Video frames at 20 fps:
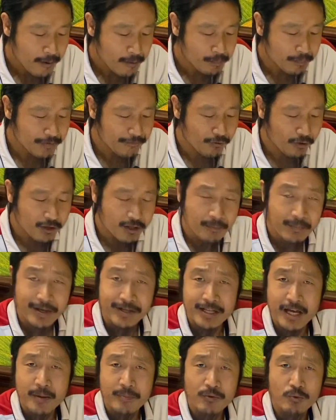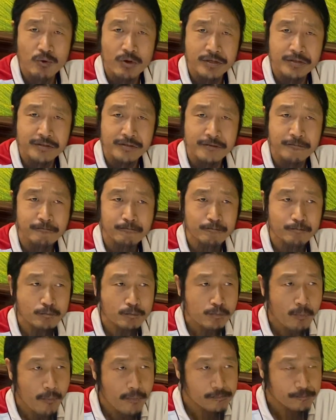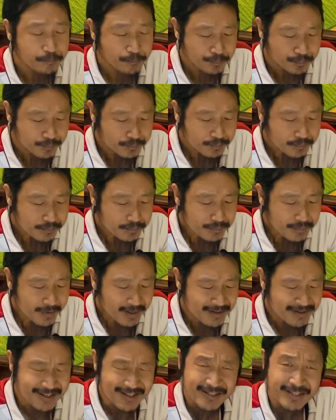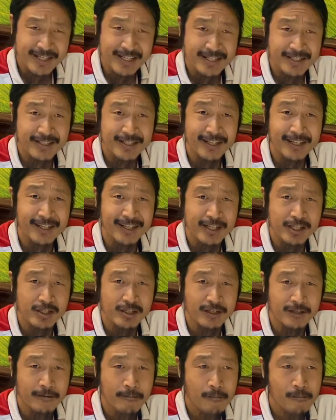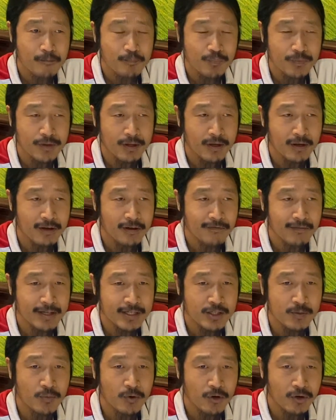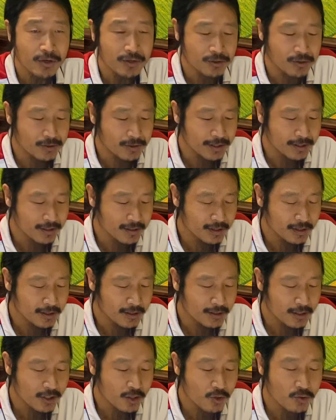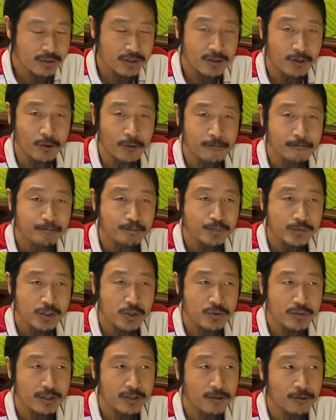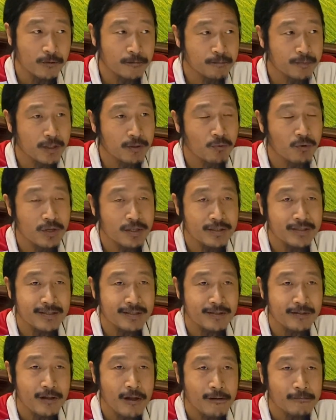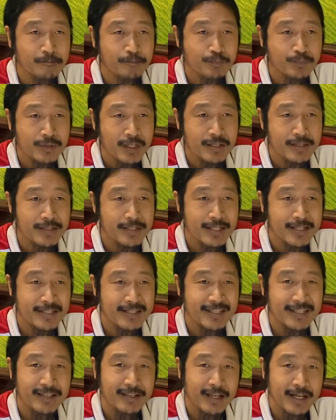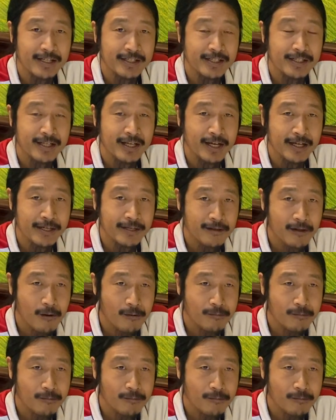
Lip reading: Before the pandemic was the 16-liter, the vegetable oil in Costco. It was $16.99,